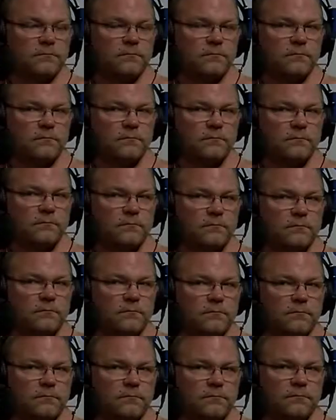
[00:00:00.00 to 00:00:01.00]

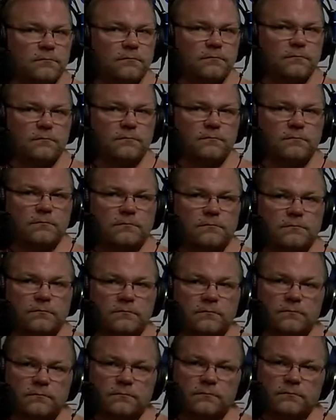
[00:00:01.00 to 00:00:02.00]

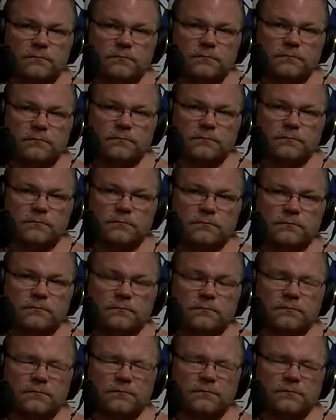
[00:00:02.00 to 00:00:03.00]

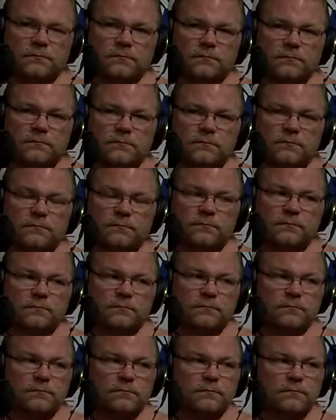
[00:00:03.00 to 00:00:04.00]

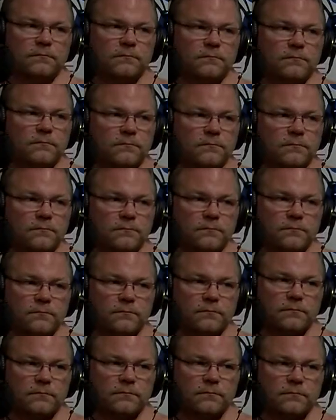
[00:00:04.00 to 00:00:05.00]

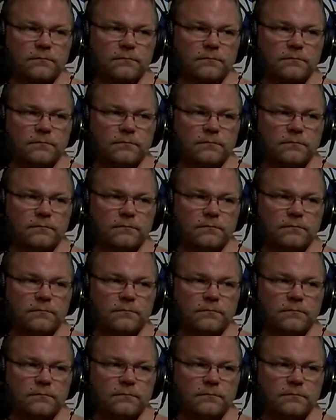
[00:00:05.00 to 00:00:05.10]
No words are spoken by the person on screen.